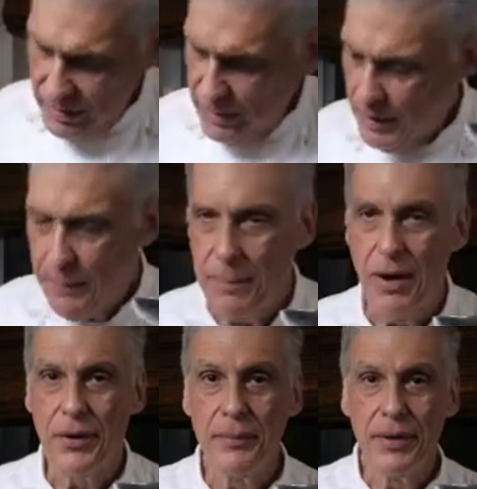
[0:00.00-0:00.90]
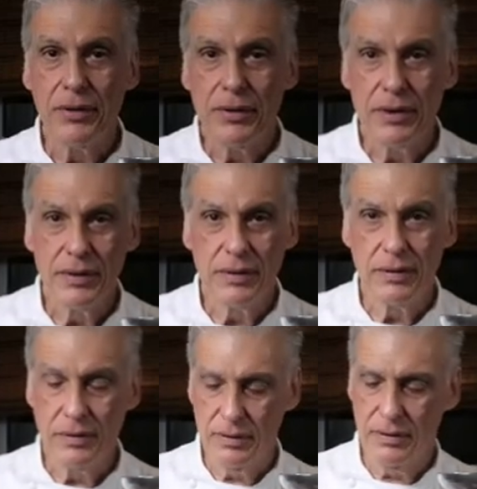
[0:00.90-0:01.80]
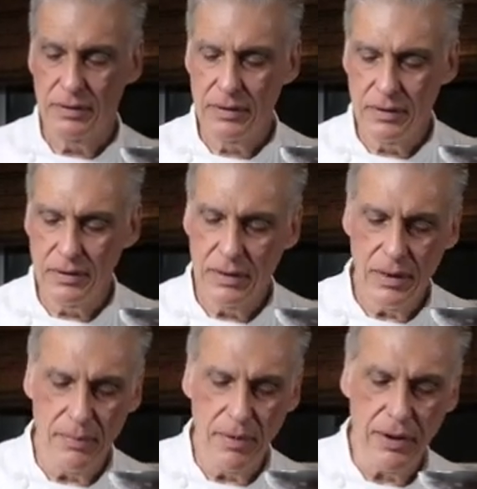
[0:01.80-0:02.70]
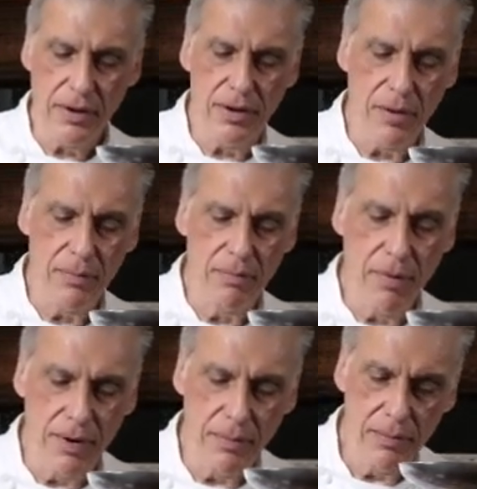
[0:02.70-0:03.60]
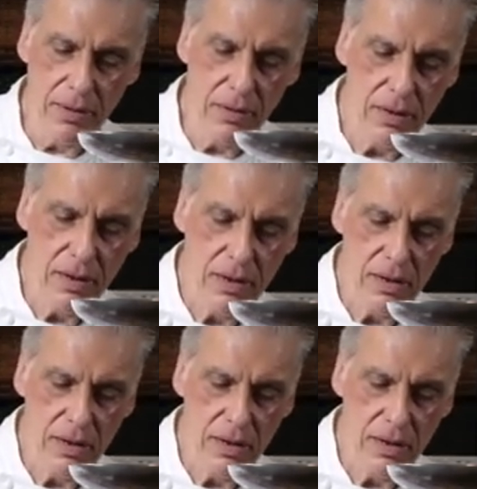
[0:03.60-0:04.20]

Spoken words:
buttermilk, about a cup of buttermilk.